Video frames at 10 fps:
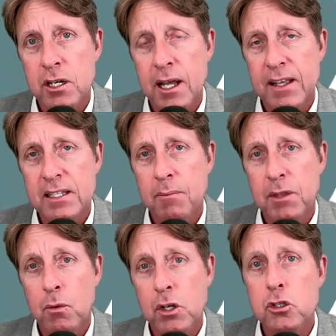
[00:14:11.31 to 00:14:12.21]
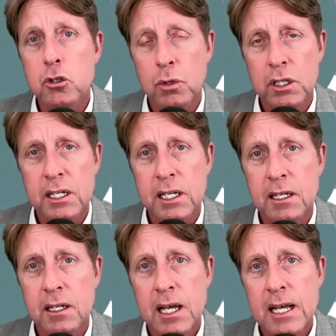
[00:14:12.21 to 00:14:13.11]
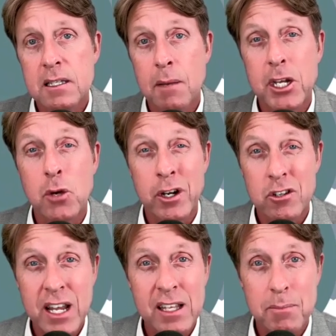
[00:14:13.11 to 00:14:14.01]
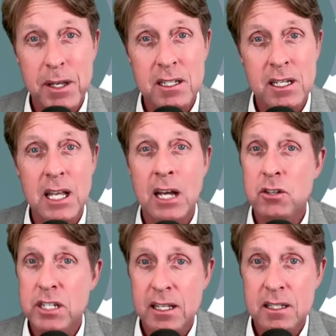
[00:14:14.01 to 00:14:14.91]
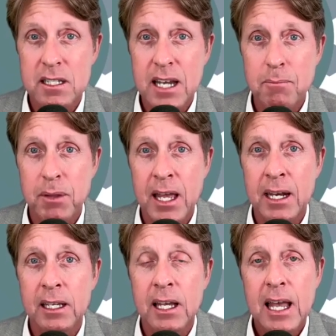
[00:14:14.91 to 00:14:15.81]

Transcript: And that's something where you do really need somebody who understands business, understands estate planning,